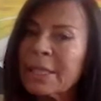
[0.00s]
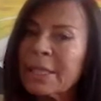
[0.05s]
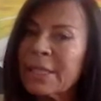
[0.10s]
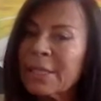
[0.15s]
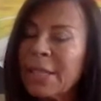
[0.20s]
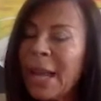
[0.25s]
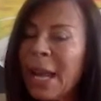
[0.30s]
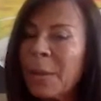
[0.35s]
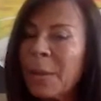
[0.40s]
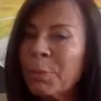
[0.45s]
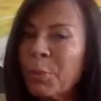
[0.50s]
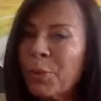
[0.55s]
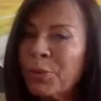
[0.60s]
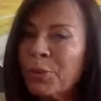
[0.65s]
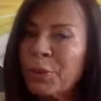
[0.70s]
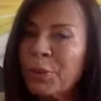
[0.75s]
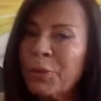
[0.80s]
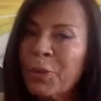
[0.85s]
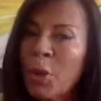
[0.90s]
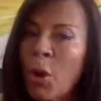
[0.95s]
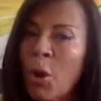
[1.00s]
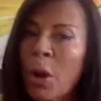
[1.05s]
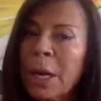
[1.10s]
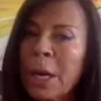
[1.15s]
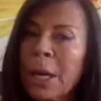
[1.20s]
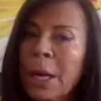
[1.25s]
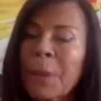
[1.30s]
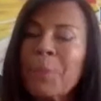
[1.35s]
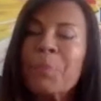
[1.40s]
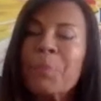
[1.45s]
I had moved to
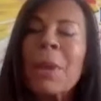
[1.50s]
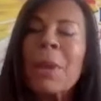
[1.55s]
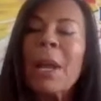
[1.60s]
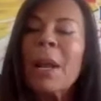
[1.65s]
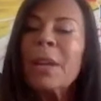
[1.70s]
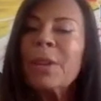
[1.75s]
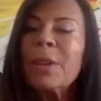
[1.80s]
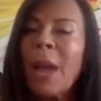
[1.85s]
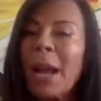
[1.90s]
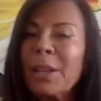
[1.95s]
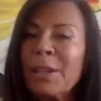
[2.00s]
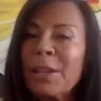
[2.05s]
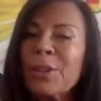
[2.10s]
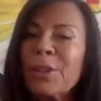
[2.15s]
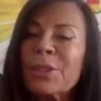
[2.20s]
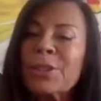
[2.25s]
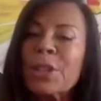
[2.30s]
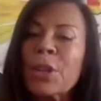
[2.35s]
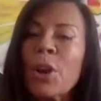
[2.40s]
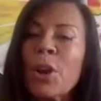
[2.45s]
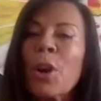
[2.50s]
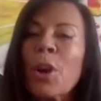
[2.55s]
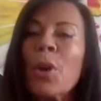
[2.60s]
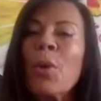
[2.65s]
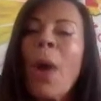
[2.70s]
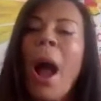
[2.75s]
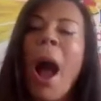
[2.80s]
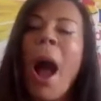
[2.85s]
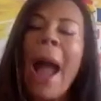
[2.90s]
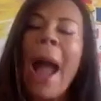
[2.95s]
Florida 9 years ago,
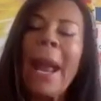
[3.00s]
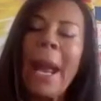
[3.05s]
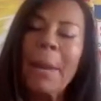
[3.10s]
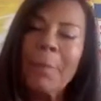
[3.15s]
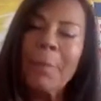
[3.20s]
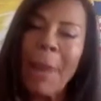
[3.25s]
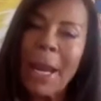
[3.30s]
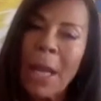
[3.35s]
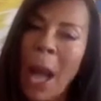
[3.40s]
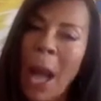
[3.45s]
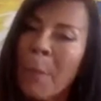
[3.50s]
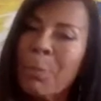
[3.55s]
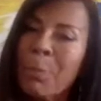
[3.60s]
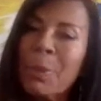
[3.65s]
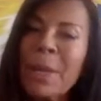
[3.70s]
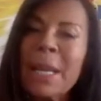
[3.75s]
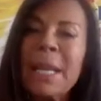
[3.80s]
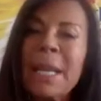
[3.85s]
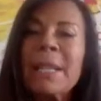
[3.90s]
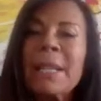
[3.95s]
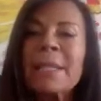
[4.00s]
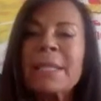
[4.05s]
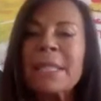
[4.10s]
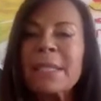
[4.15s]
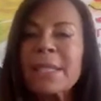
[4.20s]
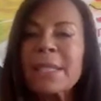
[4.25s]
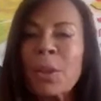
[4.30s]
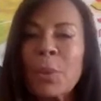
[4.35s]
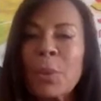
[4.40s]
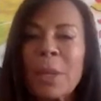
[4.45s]
I had my companies
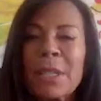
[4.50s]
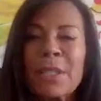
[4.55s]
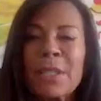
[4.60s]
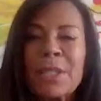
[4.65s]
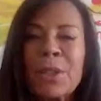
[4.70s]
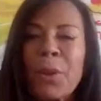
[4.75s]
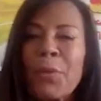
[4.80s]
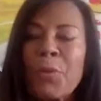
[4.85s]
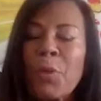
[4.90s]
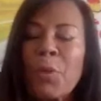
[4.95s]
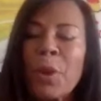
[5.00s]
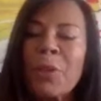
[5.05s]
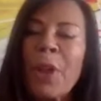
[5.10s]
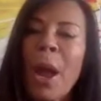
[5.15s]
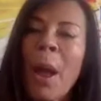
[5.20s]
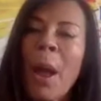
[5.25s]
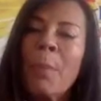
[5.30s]
and so on and so forth,